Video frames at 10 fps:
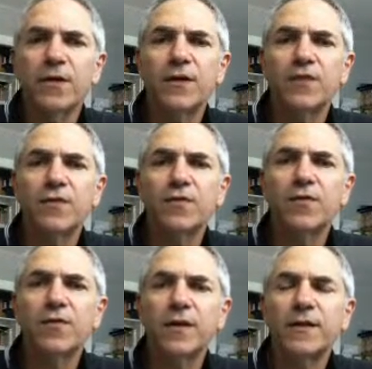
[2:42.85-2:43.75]

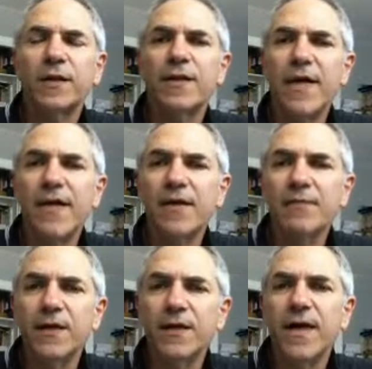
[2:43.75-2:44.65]
construct an
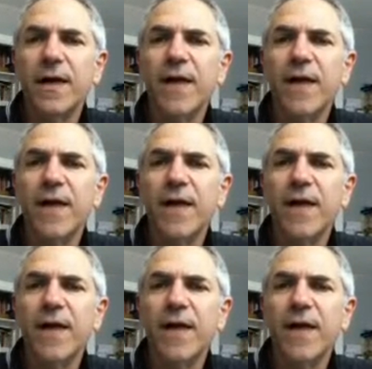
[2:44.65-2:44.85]
enemy